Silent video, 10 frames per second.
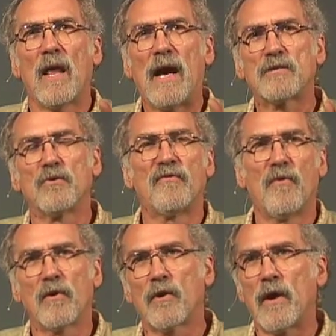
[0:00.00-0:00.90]
actual
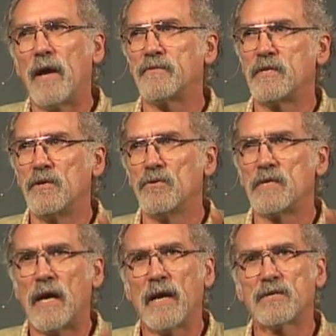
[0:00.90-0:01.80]
photographs, you
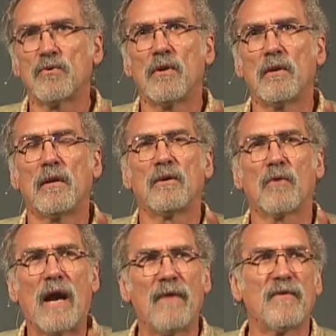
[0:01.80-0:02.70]
use actual
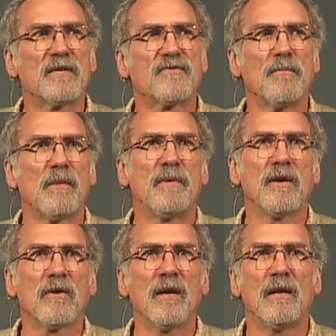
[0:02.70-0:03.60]
graphics from the
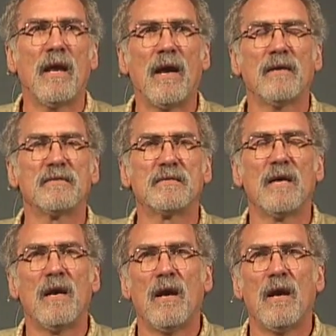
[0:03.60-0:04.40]
period as